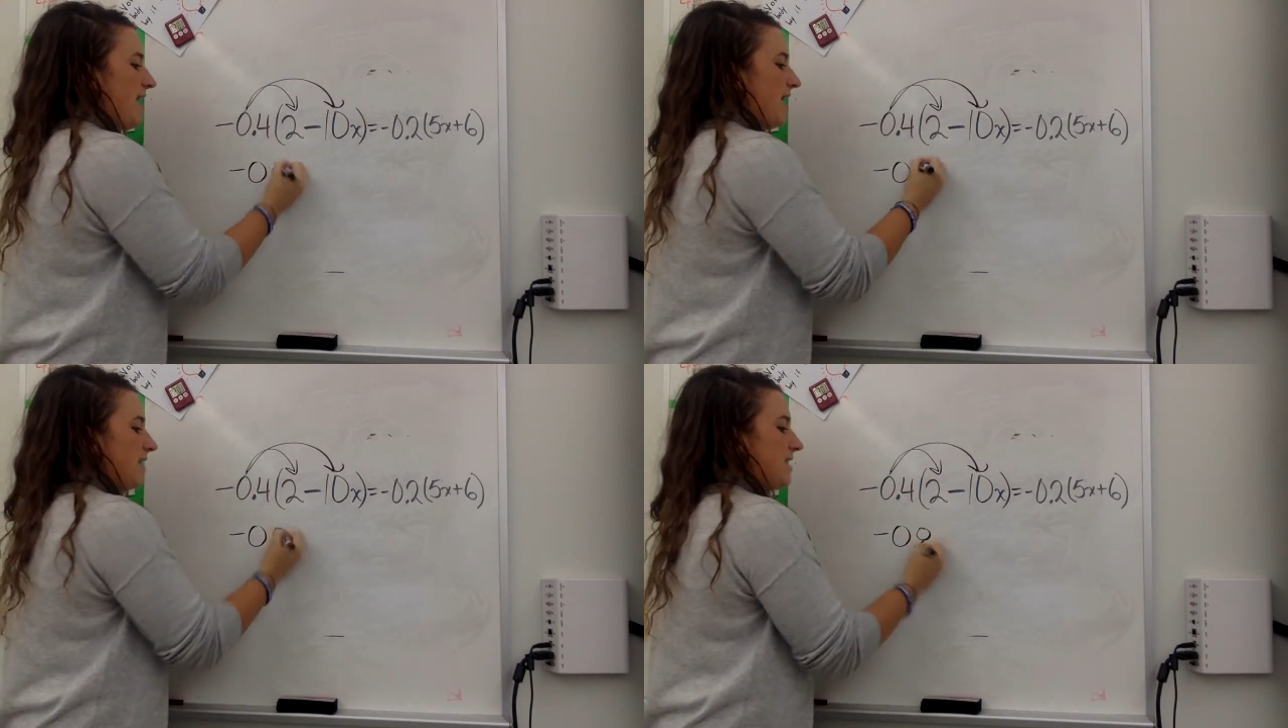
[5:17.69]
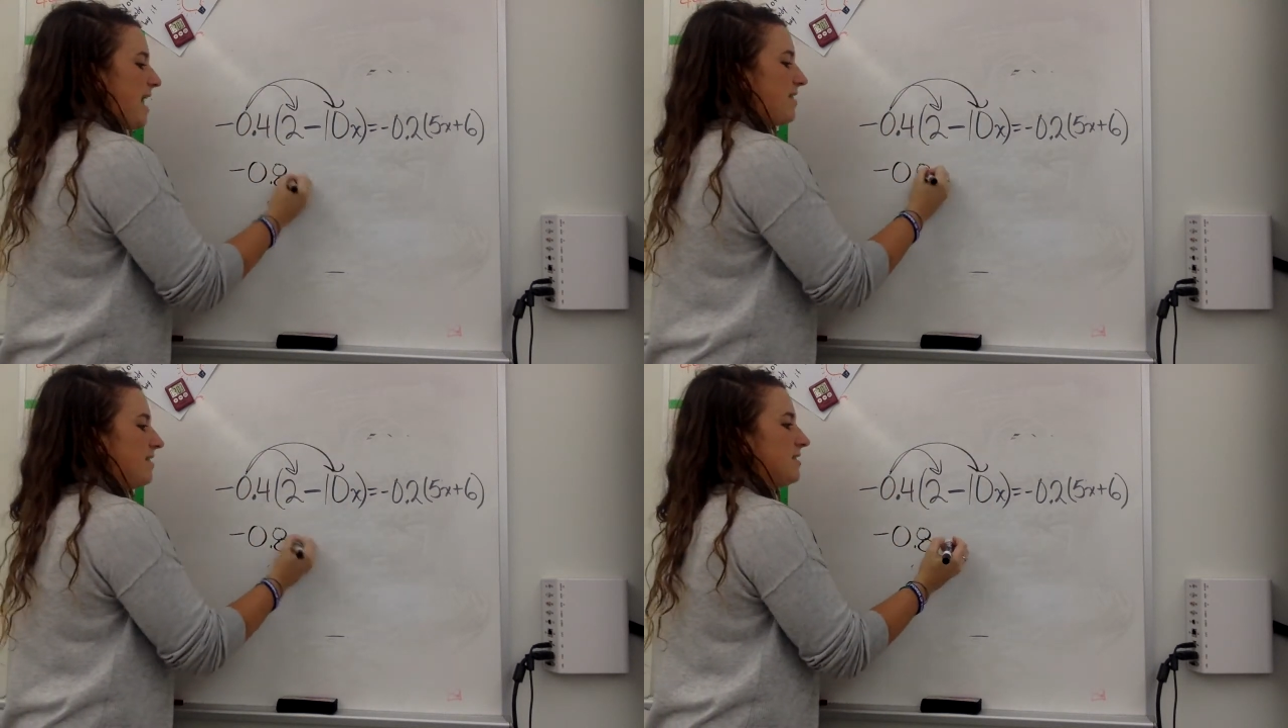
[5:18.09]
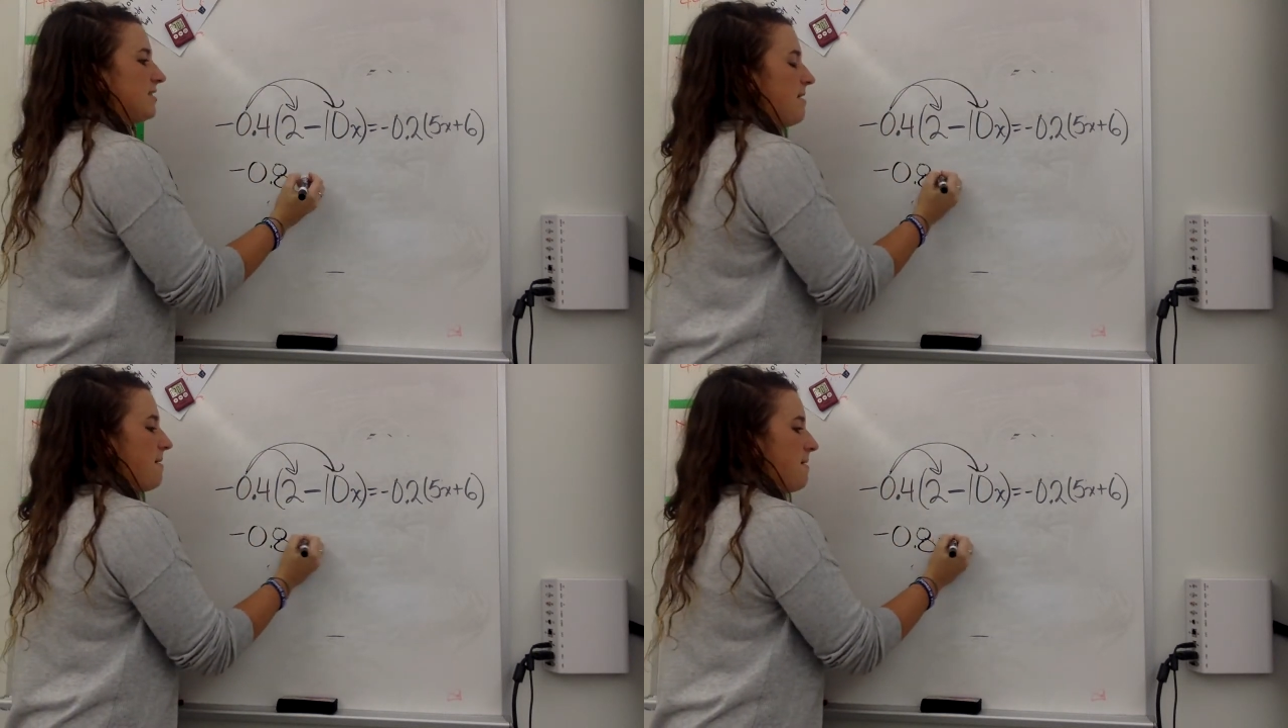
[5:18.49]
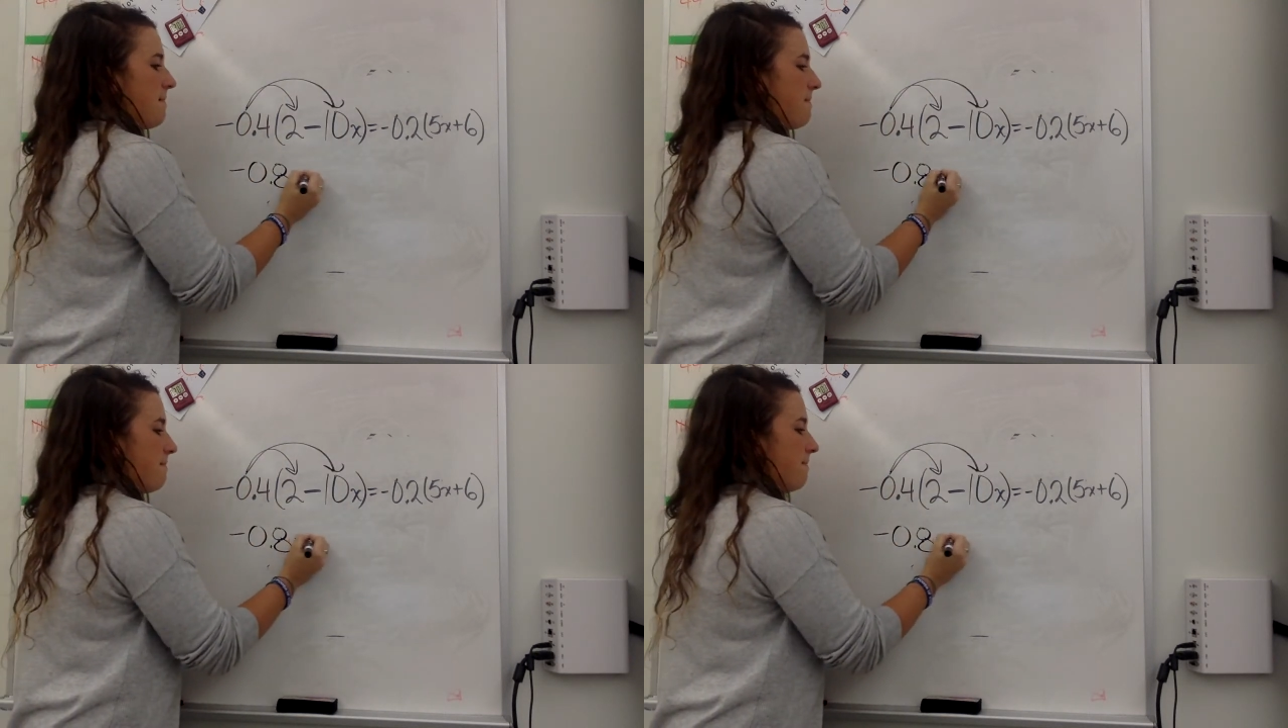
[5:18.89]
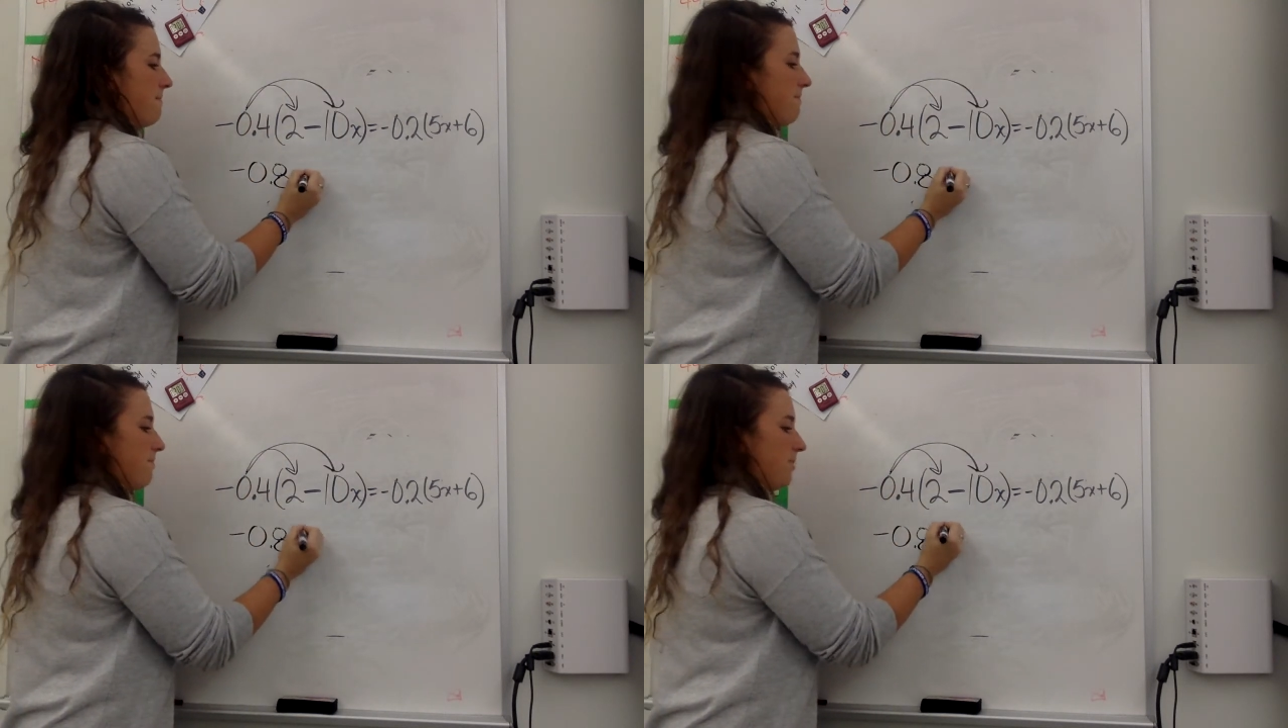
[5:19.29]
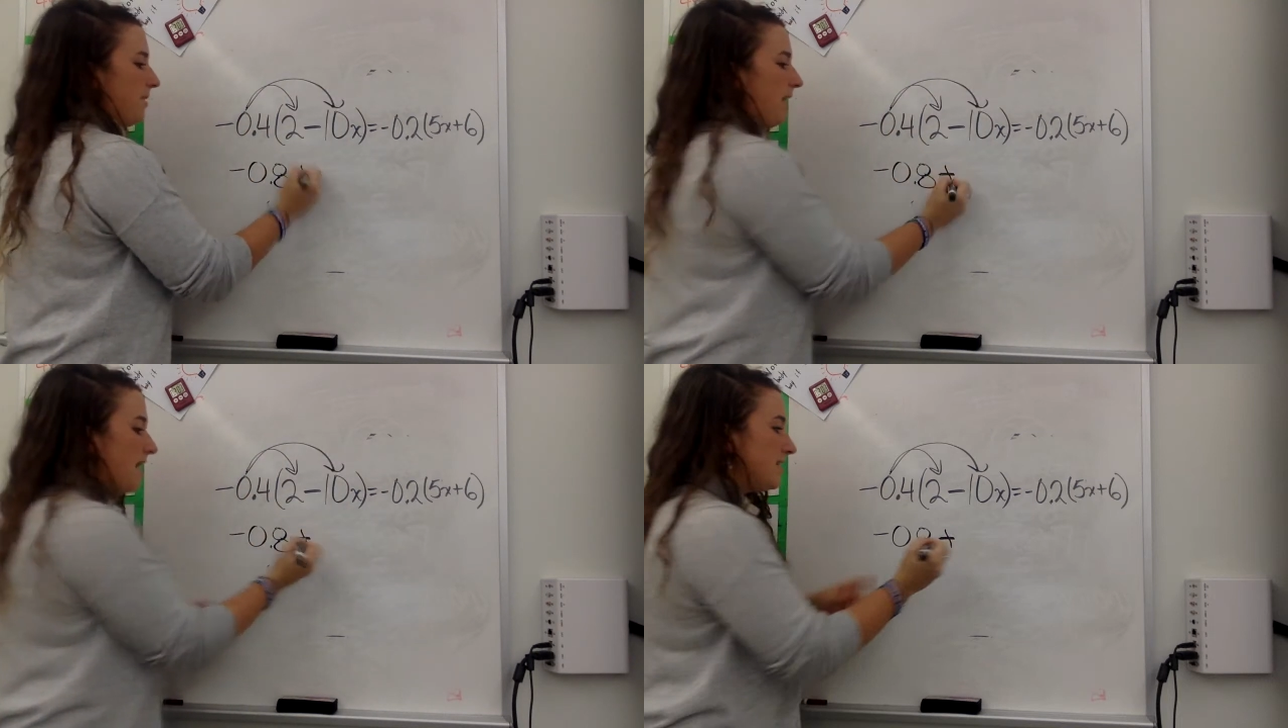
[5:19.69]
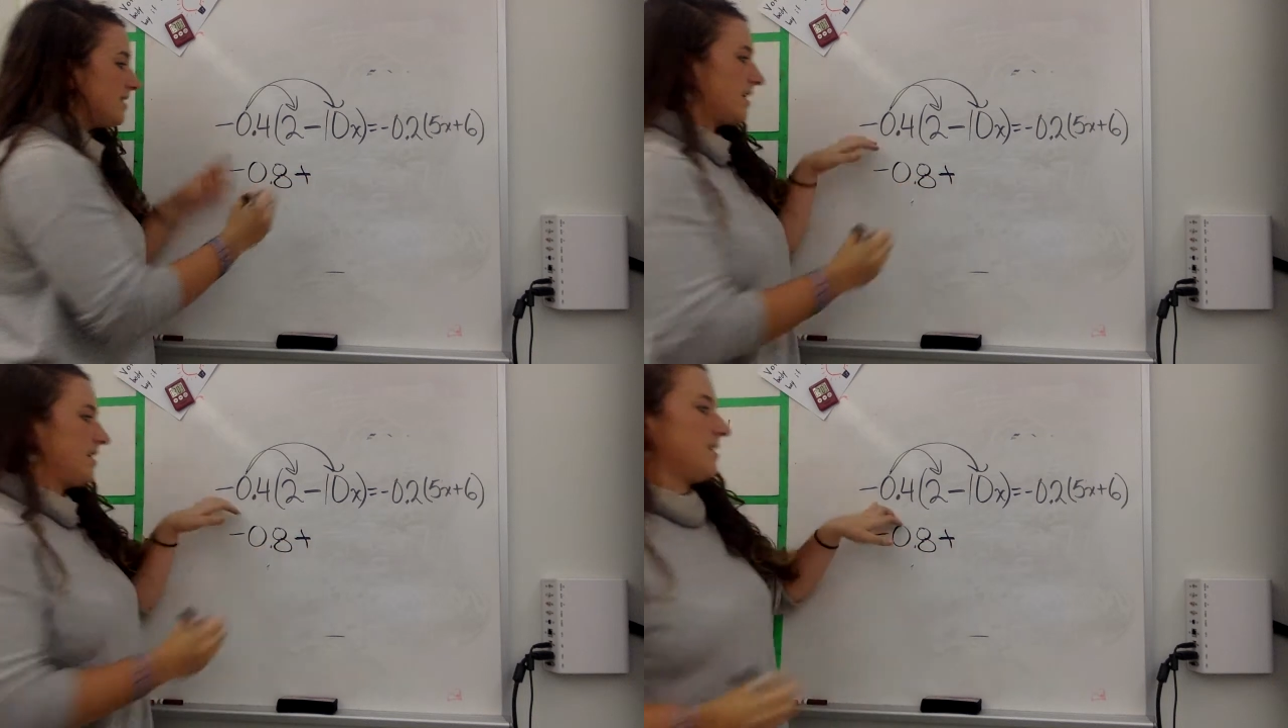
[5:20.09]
8/10 plus, because